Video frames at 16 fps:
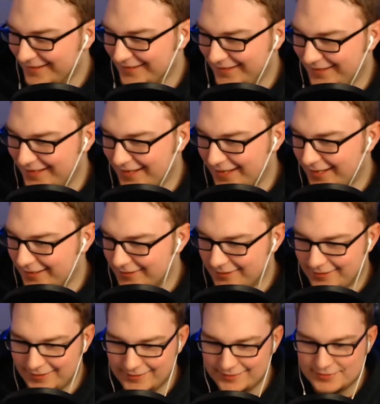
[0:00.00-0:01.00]

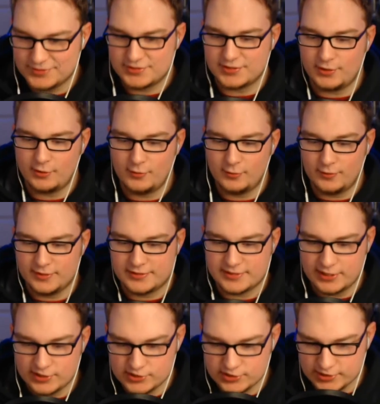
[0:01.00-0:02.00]
Yeah. So
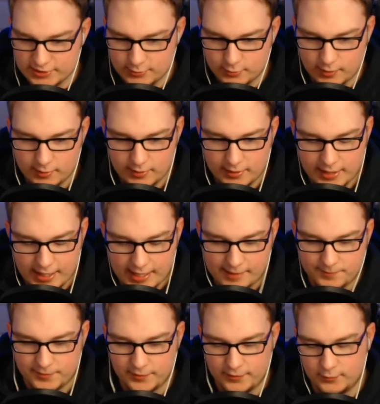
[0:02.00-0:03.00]
essentially, what
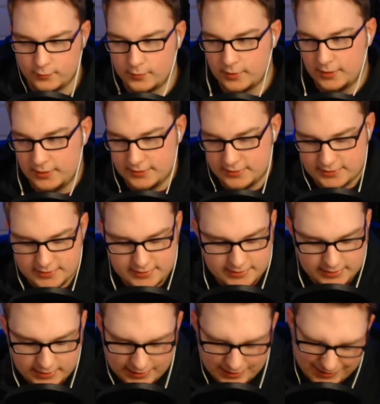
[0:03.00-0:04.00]
happened
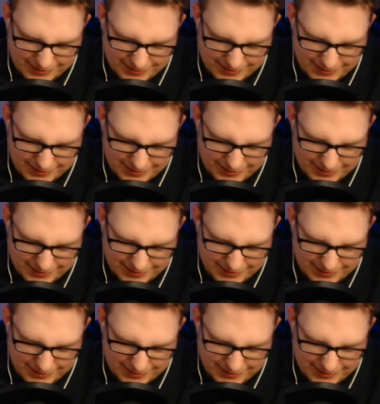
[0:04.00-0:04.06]
was